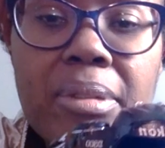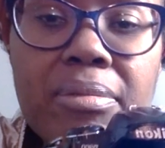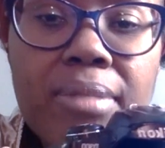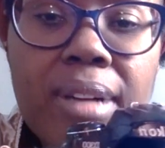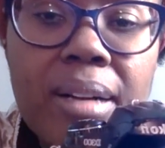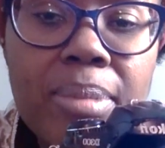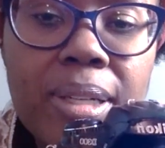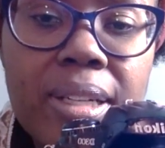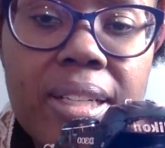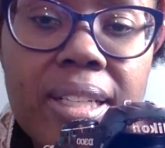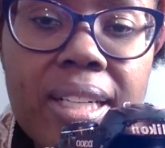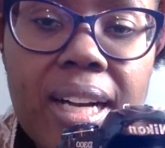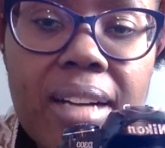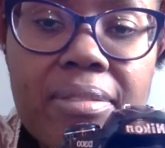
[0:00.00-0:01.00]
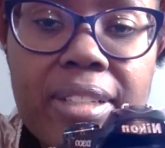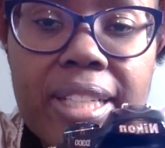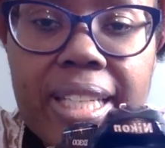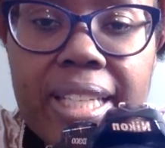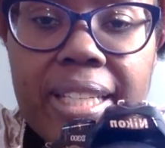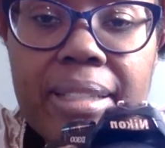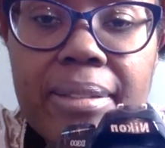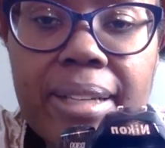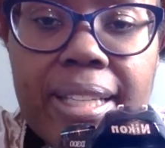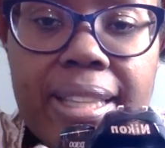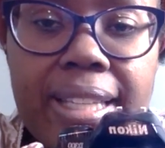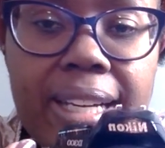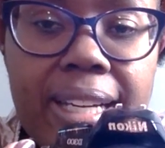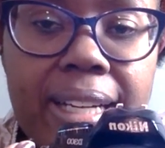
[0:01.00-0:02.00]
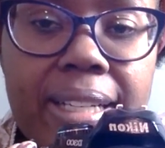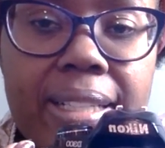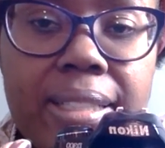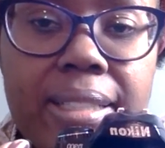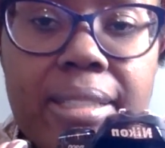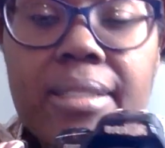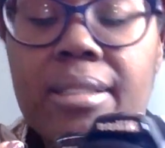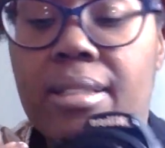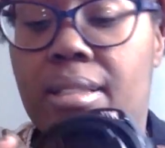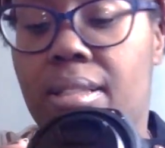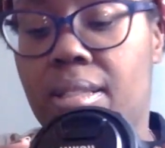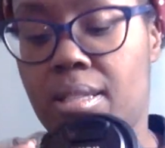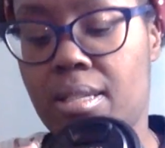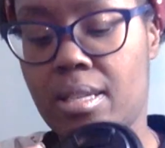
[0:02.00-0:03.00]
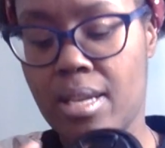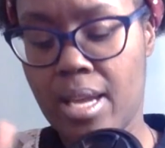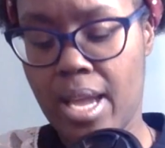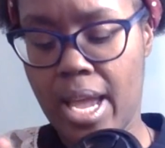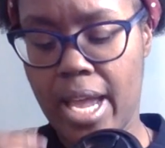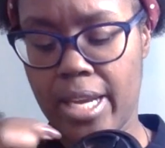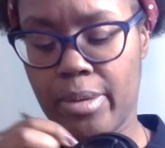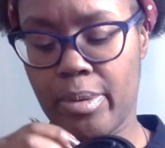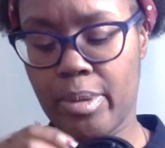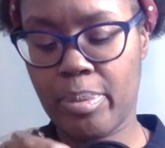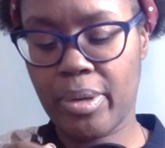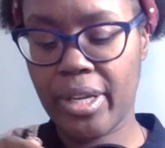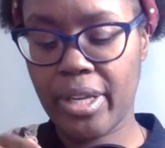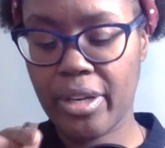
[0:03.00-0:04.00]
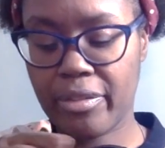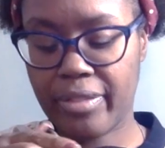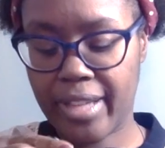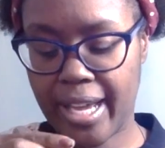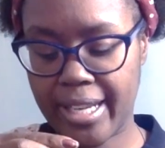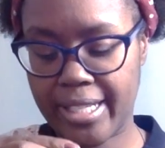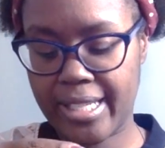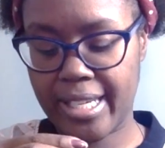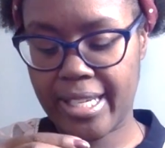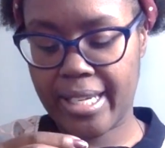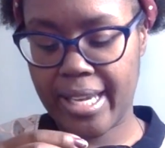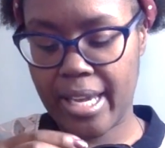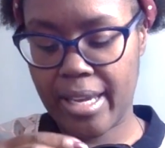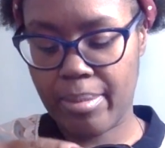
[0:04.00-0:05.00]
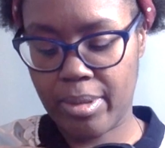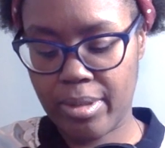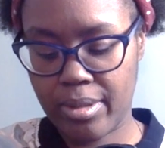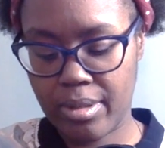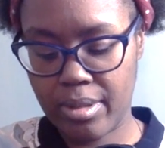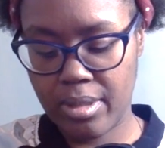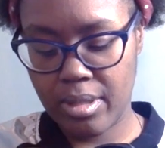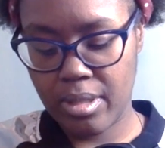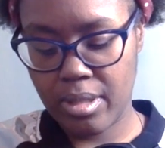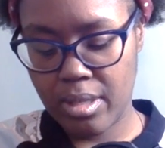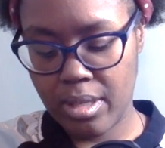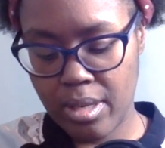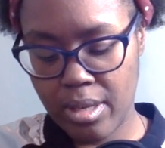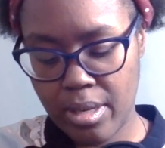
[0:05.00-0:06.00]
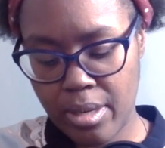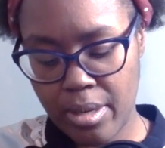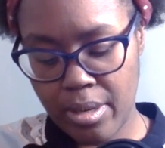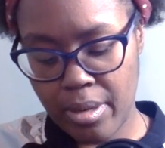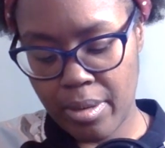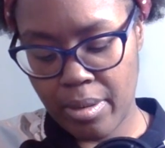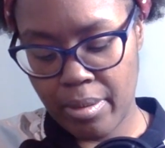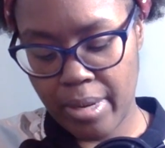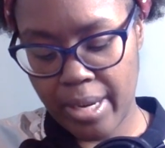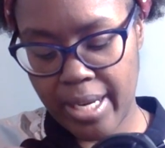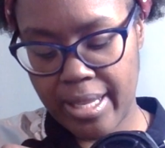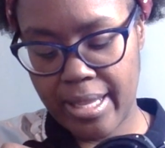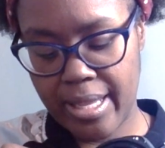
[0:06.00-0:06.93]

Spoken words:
of rubber covering it right there. And you would put your flash sync cable right in